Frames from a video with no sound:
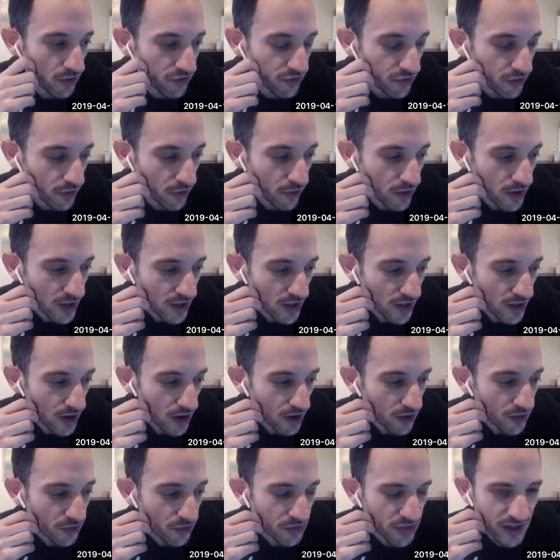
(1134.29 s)
So
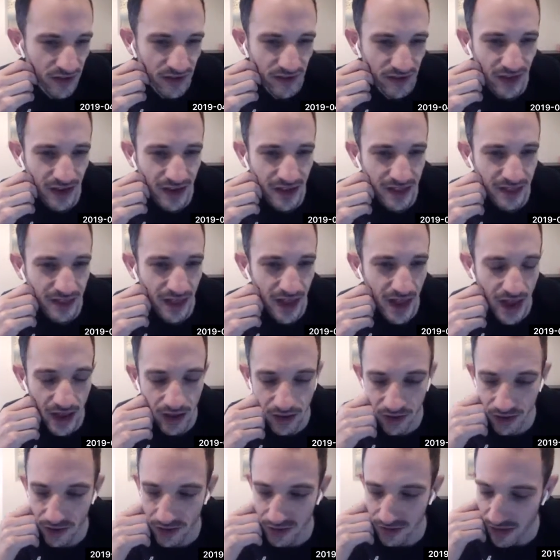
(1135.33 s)
are there things like
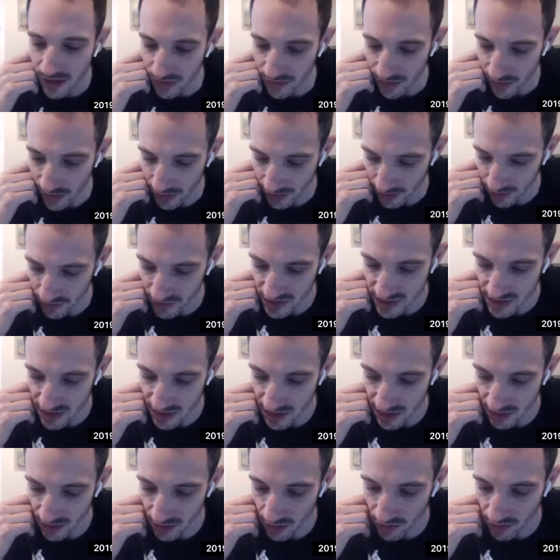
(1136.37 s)
that you've
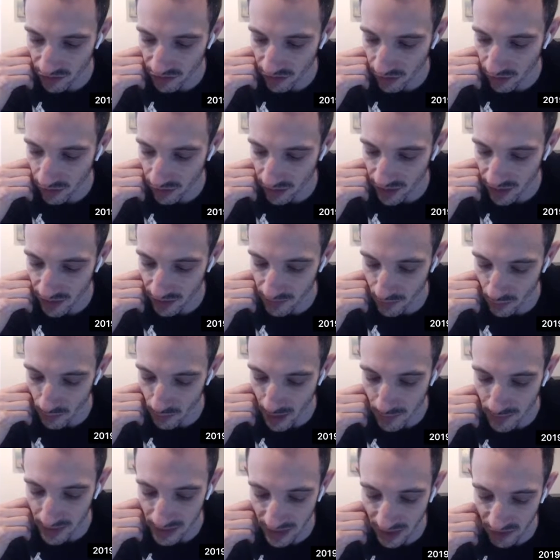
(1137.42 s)
seen also that are
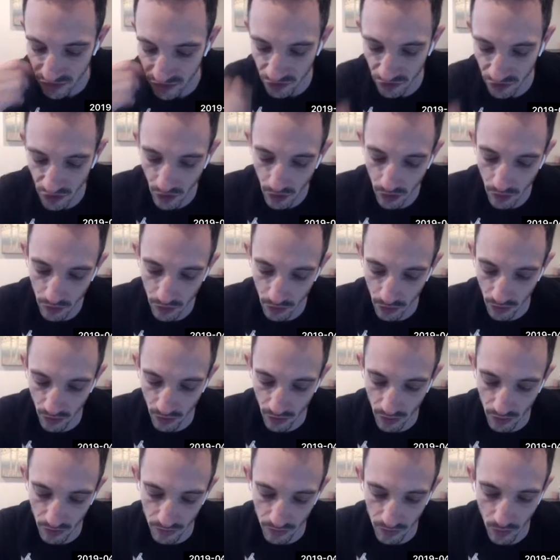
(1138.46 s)
maybe lesser known
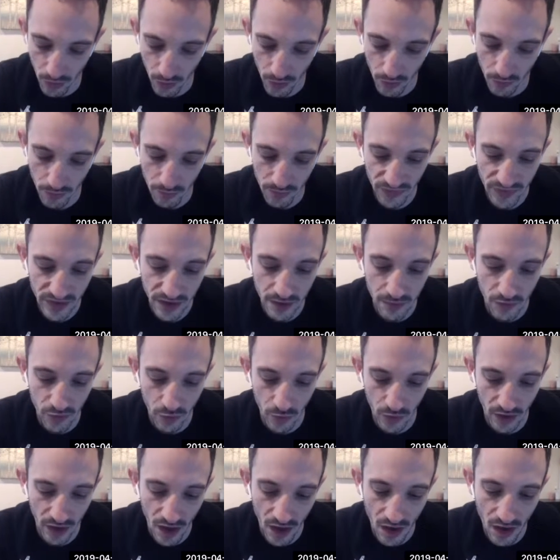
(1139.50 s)
or teams
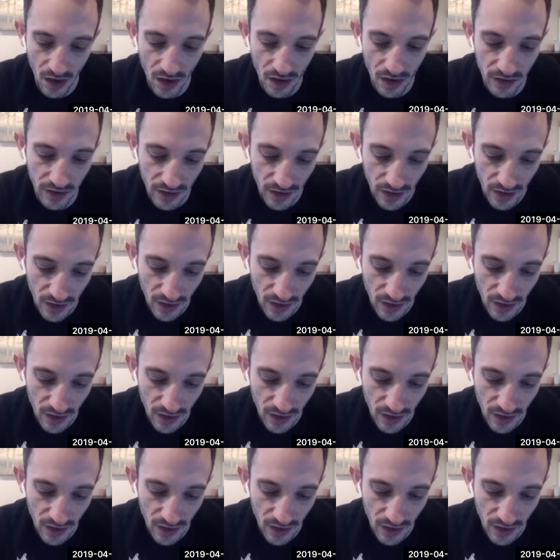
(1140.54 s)
working on,